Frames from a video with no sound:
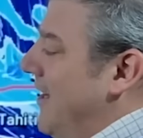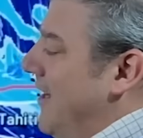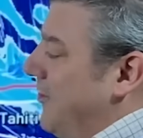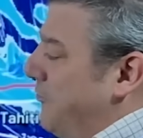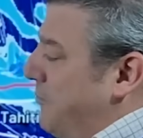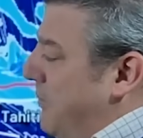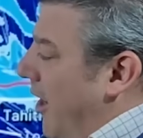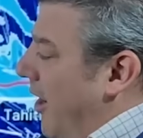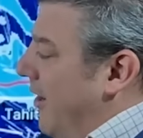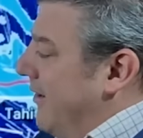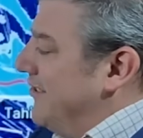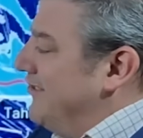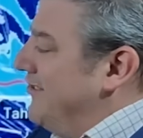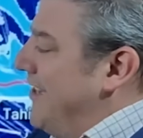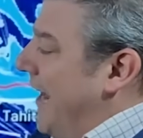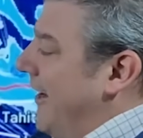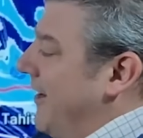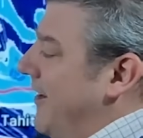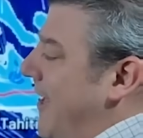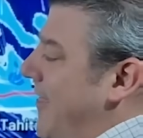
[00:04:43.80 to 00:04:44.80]
As we go into
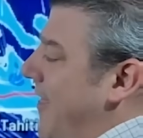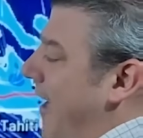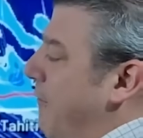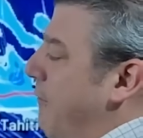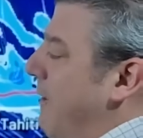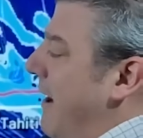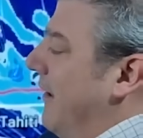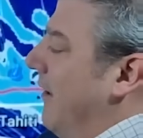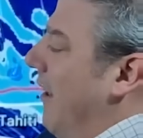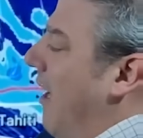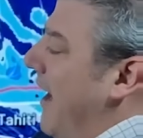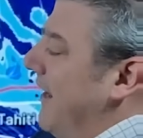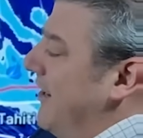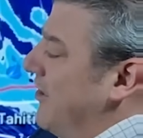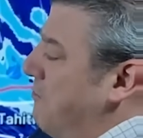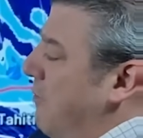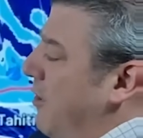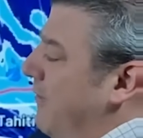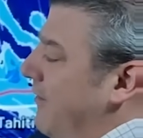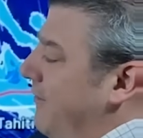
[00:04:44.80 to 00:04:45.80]
Saturday, that red line is
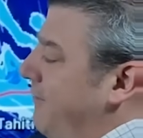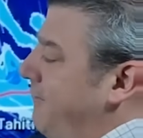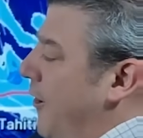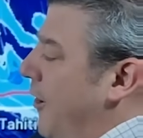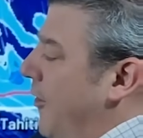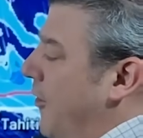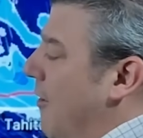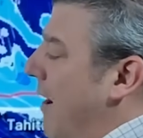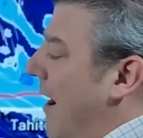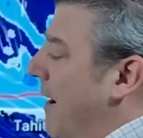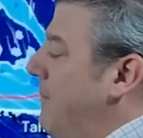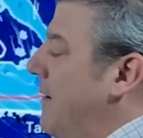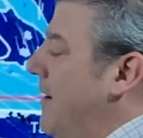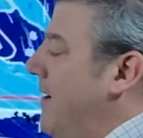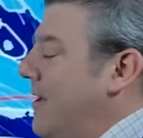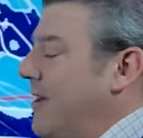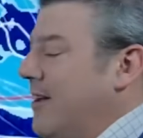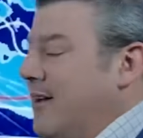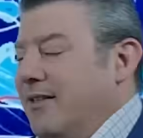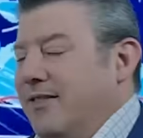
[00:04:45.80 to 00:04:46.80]
moving further up
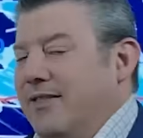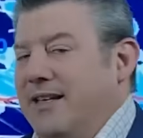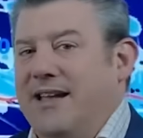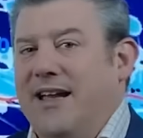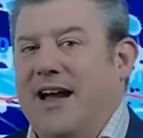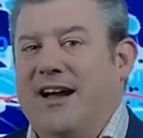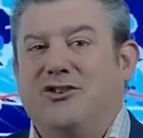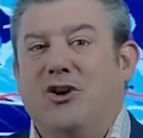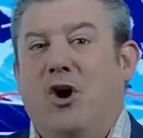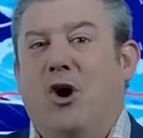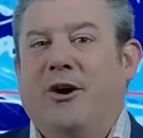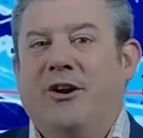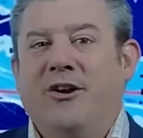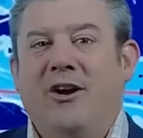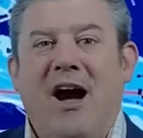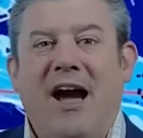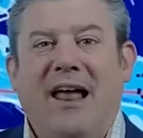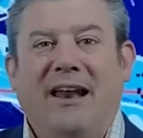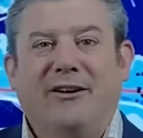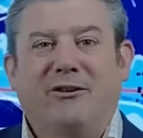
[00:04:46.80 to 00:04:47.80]
the uh, Tongan
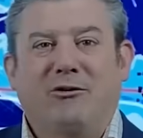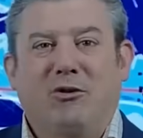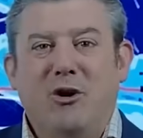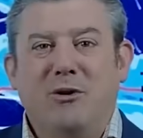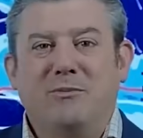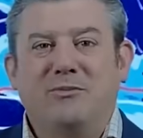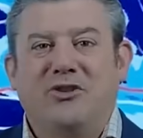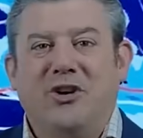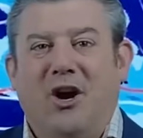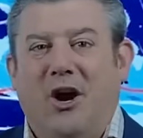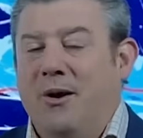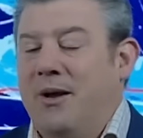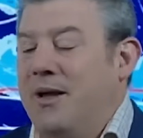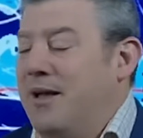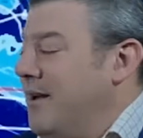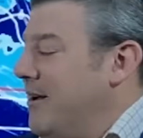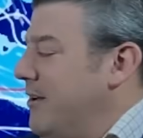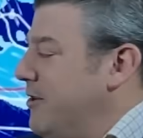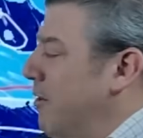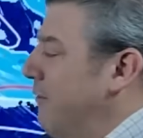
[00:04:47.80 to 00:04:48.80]
Island group. So
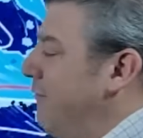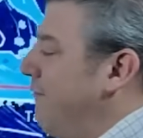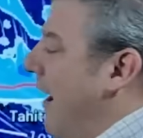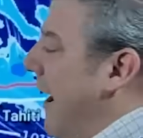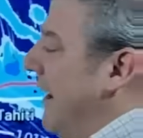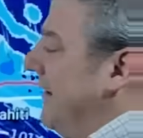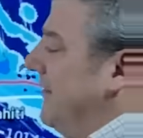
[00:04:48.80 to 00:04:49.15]
you'll find